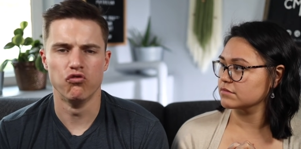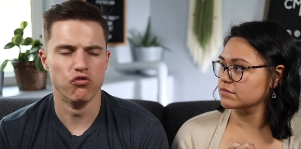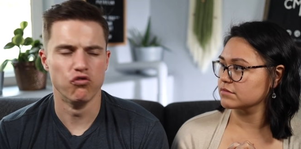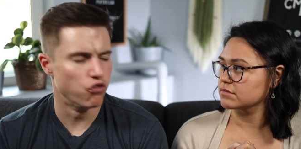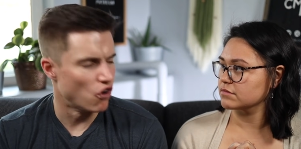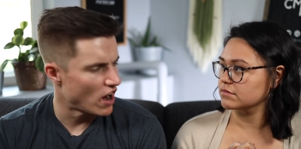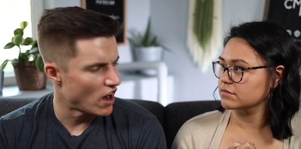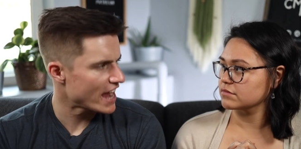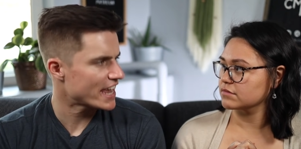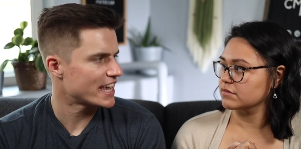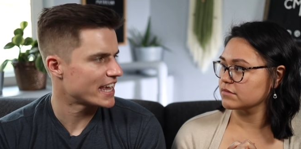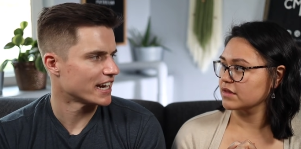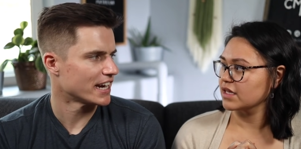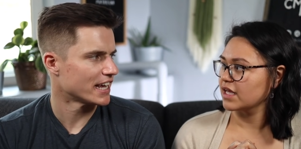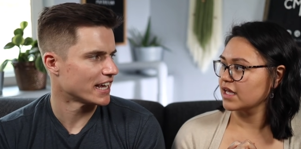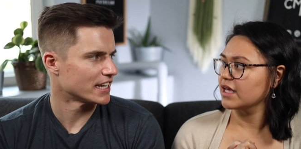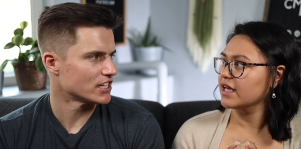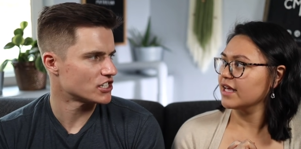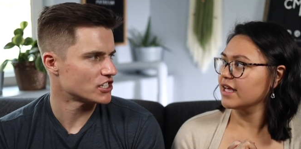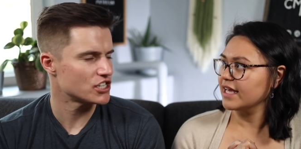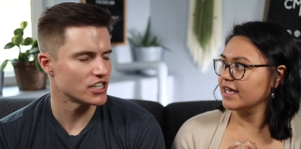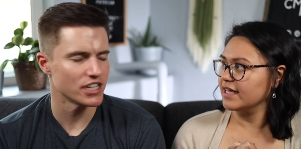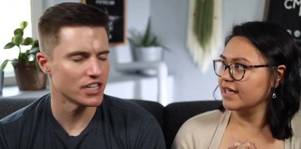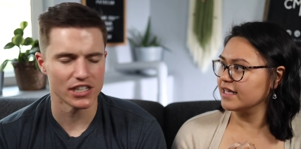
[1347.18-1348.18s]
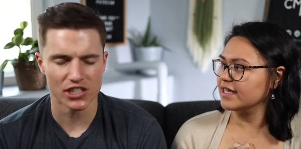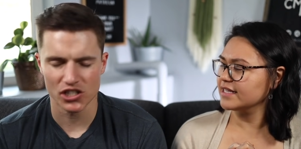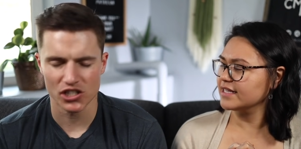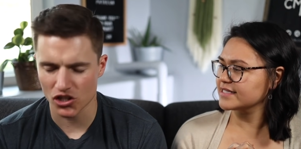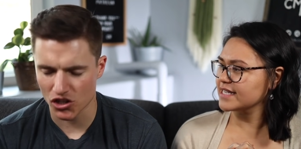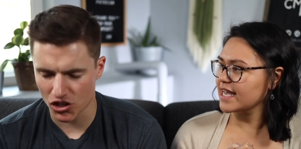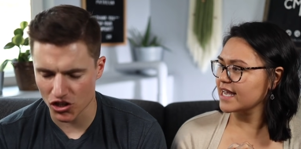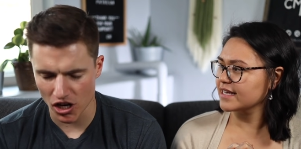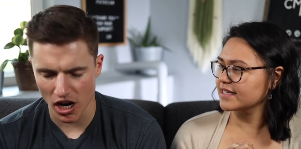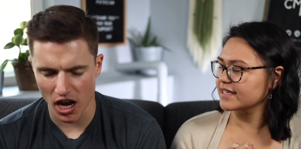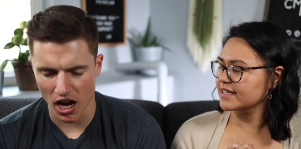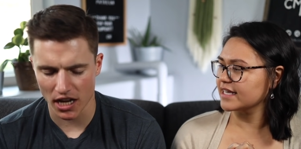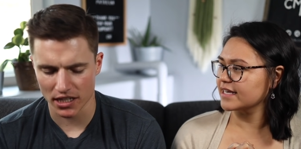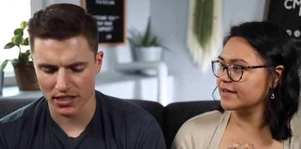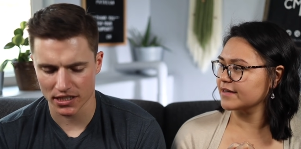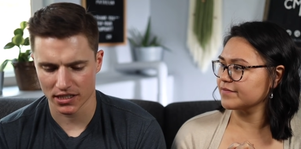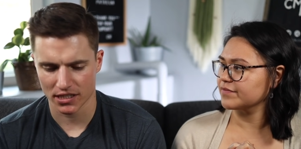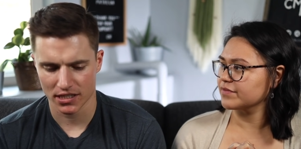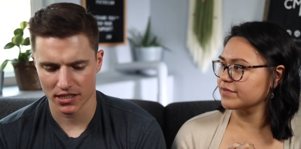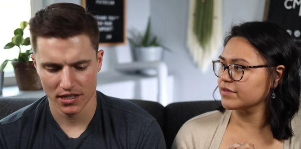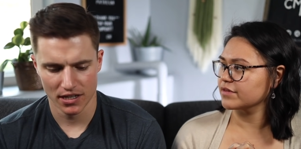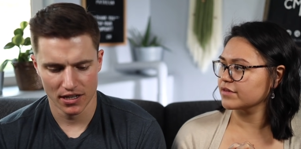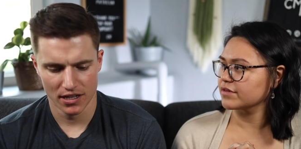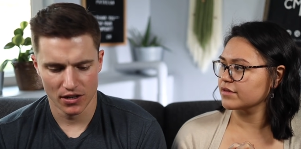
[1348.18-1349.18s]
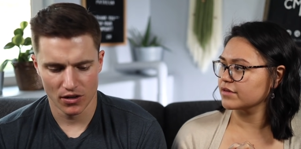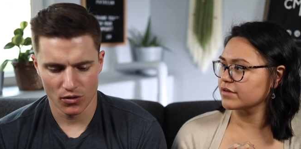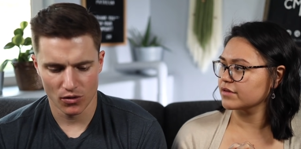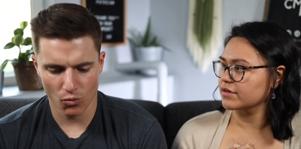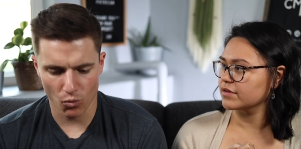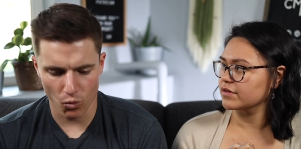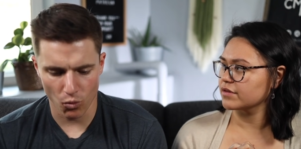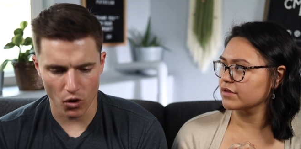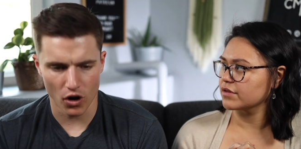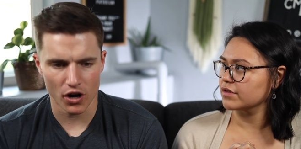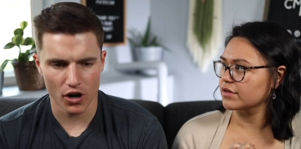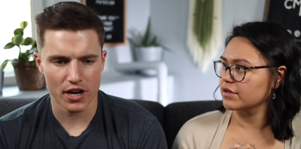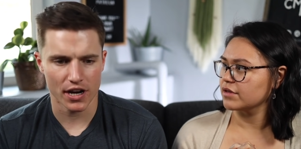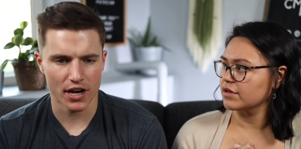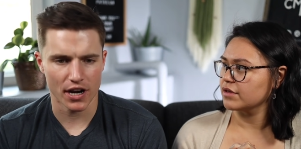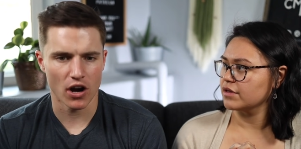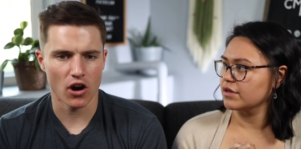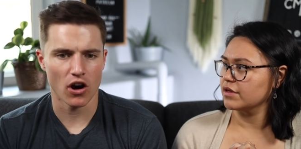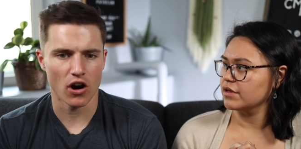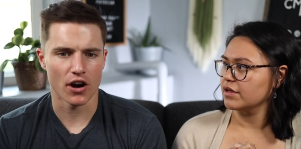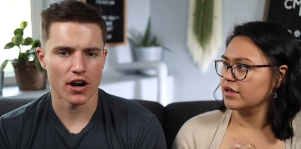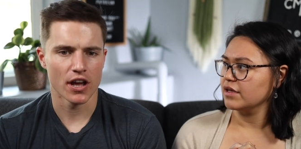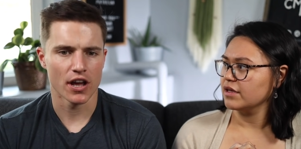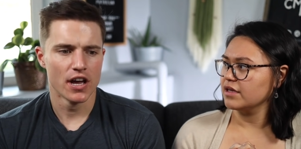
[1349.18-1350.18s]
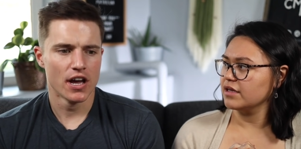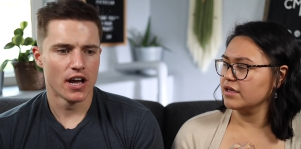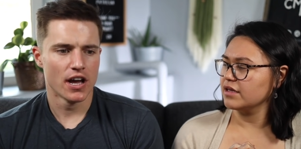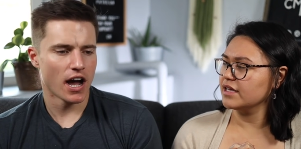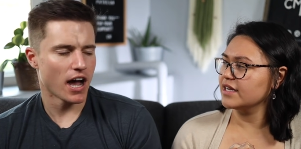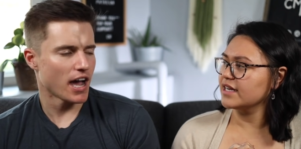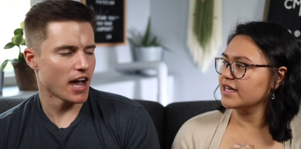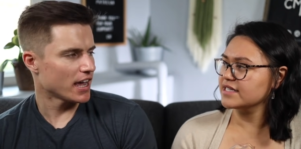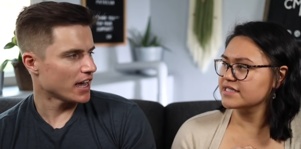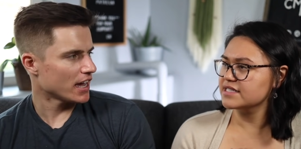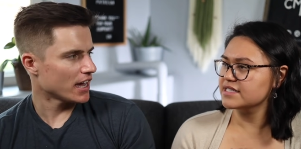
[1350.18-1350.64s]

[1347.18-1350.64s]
Speaker 1: wrecking it. She's exactly. just working it hard. It I,